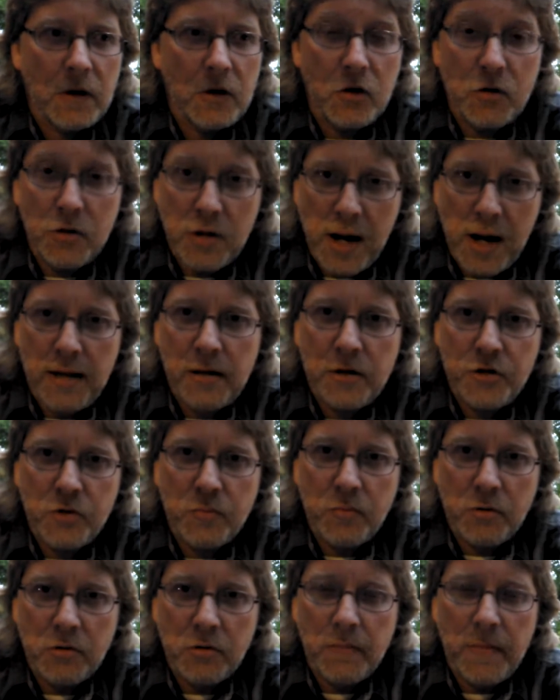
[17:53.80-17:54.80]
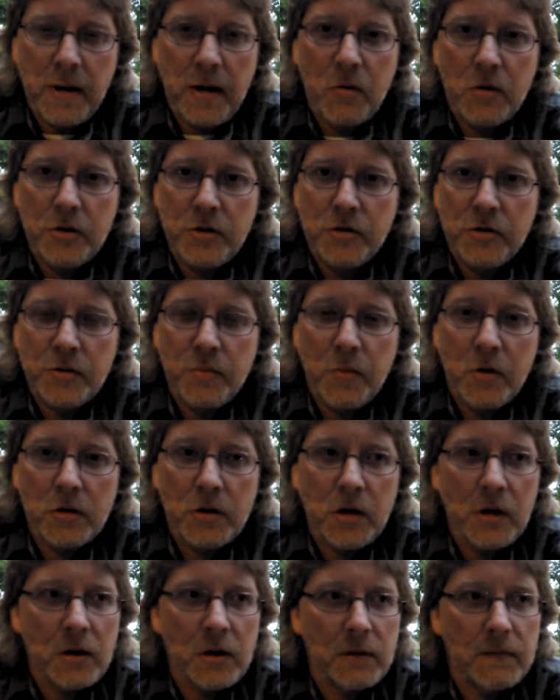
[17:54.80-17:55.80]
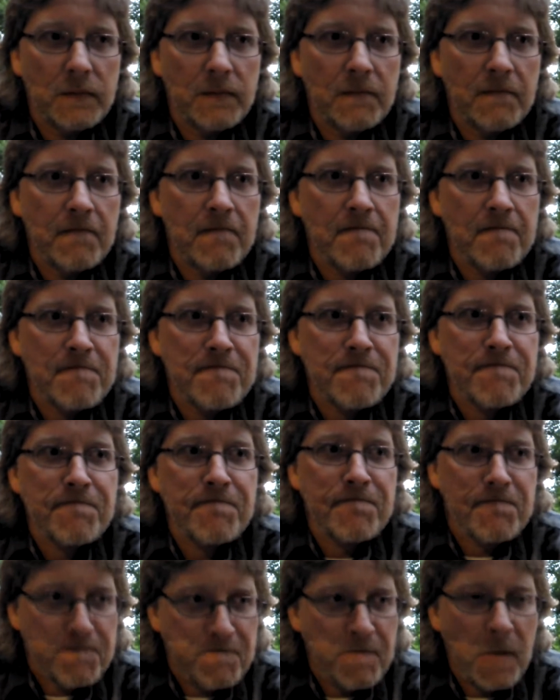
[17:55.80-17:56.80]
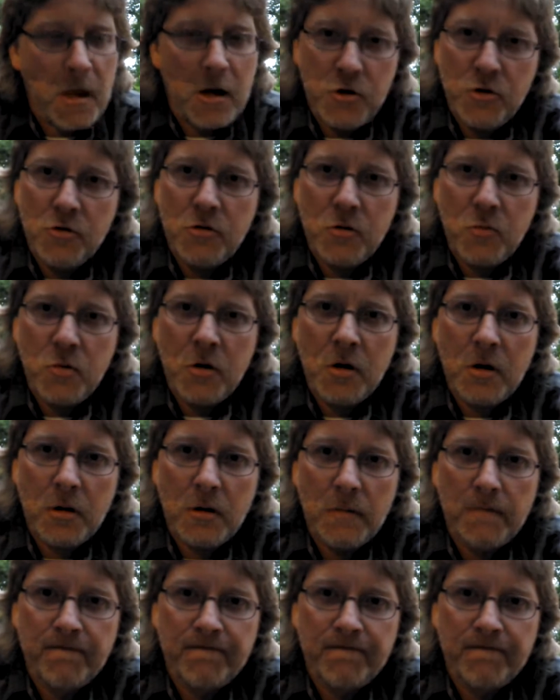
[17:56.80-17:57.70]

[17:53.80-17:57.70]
You're knowledgeable about what you're smoking. You do good work.